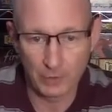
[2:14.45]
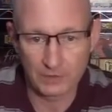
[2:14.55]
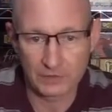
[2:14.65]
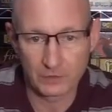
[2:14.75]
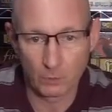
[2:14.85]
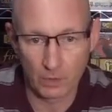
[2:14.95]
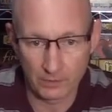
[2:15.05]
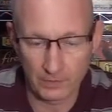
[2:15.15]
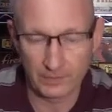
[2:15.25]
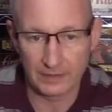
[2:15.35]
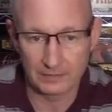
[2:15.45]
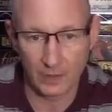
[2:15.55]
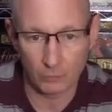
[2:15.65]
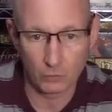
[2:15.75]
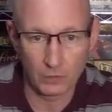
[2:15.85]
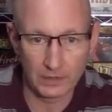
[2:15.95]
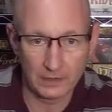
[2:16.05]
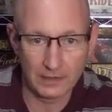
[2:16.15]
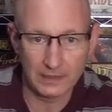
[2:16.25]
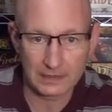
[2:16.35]
This is one of the things that
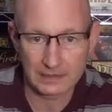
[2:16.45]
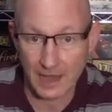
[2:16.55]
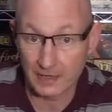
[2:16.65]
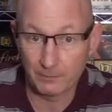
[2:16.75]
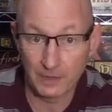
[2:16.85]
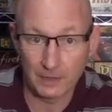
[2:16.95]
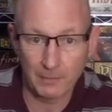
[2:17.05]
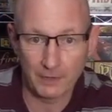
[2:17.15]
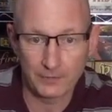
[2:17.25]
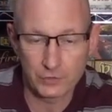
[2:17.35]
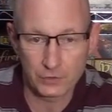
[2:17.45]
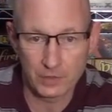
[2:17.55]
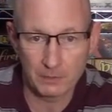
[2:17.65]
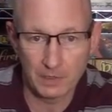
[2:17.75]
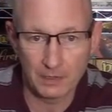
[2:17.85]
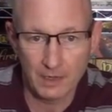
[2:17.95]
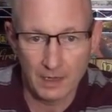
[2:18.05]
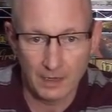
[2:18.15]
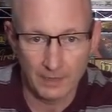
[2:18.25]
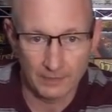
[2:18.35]
really excited me about the Journeyman,
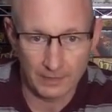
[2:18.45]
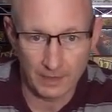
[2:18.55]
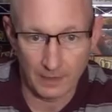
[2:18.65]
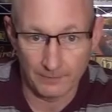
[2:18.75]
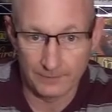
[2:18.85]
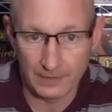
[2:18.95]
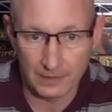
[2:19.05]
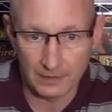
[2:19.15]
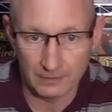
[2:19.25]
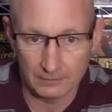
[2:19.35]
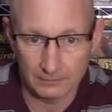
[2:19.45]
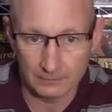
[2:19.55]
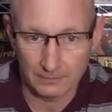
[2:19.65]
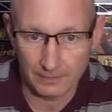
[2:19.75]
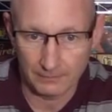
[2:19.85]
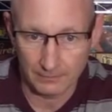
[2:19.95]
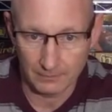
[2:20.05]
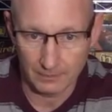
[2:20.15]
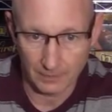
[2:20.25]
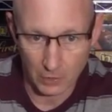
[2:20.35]
the
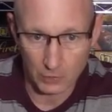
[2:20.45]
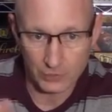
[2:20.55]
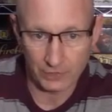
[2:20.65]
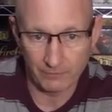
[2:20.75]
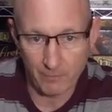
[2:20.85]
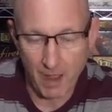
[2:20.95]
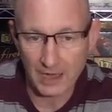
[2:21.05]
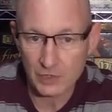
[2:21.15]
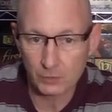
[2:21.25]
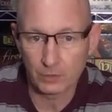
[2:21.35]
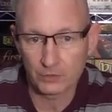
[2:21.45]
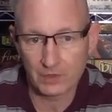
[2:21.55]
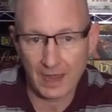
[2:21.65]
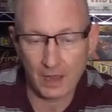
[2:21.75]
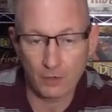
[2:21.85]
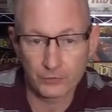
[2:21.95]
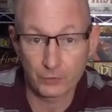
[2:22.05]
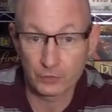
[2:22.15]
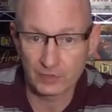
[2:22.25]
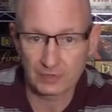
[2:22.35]
inclusion of modules now. So
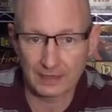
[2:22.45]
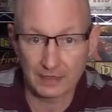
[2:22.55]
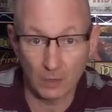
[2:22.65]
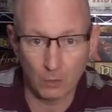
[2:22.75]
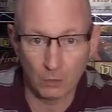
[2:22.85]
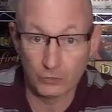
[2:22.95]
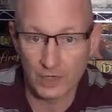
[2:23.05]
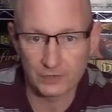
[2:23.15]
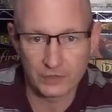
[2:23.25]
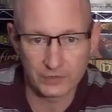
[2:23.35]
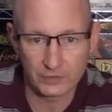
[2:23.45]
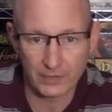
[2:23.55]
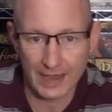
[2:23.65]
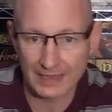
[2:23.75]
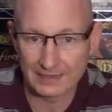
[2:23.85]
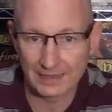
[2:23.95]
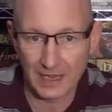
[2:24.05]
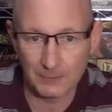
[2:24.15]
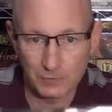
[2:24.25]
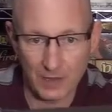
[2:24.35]
just like the old Dungeons and Dragons
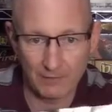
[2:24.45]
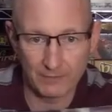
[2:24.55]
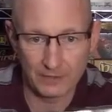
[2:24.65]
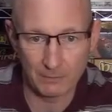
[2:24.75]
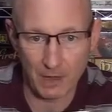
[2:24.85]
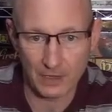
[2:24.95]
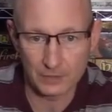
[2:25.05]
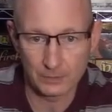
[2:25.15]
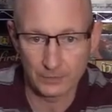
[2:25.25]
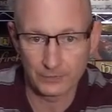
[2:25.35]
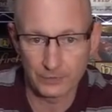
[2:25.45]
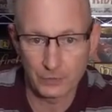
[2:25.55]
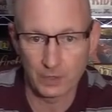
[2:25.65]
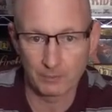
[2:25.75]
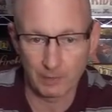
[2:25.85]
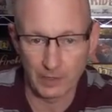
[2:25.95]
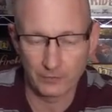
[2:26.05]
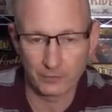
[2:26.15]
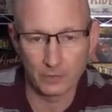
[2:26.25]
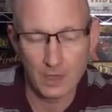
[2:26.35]
games, you have these modules that you can play
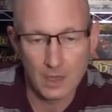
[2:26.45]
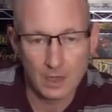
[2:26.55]
through.